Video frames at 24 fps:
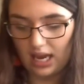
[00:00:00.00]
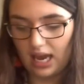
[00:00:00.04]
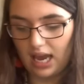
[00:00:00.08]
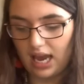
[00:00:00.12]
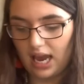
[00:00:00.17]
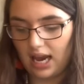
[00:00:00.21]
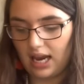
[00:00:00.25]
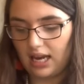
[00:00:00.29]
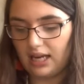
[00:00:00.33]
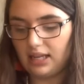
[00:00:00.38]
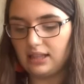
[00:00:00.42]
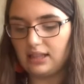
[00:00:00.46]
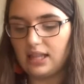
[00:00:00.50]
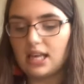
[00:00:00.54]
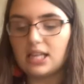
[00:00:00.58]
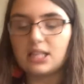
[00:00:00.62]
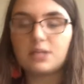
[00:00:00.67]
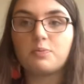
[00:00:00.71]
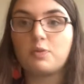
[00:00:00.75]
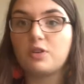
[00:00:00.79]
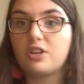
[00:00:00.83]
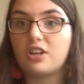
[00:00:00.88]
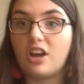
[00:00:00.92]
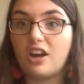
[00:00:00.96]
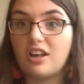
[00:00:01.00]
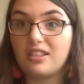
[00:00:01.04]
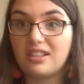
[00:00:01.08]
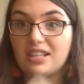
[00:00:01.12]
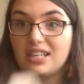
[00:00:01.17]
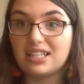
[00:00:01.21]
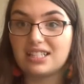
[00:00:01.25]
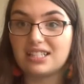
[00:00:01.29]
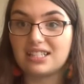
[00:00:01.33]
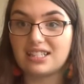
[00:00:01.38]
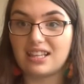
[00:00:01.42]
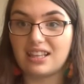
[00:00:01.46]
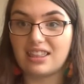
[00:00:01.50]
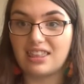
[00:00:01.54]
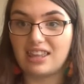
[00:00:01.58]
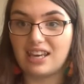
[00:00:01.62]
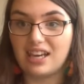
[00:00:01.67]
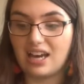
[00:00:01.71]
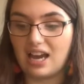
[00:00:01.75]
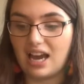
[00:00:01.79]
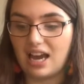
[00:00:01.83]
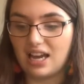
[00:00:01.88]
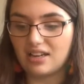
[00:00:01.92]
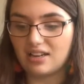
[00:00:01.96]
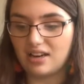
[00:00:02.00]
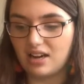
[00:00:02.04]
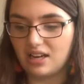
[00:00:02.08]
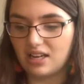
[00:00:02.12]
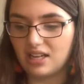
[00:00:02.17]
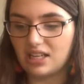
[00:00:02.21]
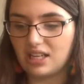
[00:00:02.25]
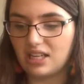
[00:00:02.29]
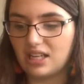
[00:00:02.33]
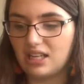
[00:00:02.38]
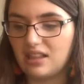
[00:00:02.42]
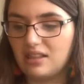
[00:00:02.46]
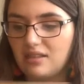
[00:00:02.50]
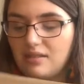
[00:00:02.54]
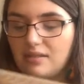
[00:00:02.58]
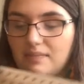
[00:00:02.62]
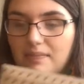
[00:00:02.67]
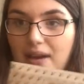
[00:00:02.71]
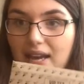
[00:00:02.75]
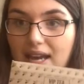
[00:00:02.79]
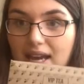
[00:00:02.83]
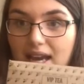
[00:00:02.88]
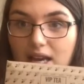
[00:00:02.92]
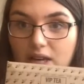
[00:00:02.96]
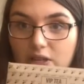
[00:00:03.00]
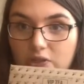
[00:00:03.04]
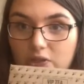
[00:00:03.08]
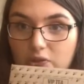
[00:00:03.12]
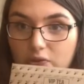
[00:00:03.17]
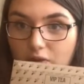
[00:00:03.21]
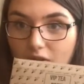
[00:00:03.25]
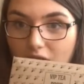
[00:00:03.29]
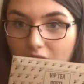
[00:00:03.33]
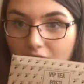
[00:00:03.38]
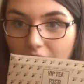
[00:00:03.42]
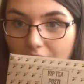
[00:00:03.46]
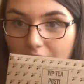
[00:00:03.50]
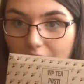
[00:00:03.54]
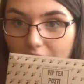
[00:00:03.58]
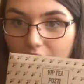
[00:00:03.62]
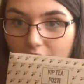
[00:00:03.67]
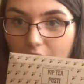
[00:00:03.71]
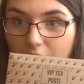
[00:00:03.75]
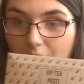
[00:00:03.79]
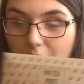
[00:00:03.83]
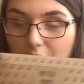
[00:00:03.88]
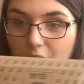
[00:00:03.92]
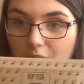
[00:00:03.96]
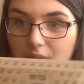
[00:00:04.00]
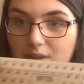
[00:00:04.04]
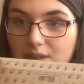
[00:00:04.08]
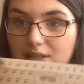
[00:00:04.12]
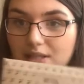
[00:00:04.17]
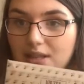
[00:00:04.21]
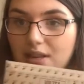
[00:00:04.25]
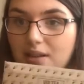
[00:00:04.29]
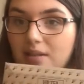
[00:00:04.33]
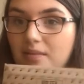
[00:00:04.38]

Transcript: And last but not least, the thing I got in my actual envelope was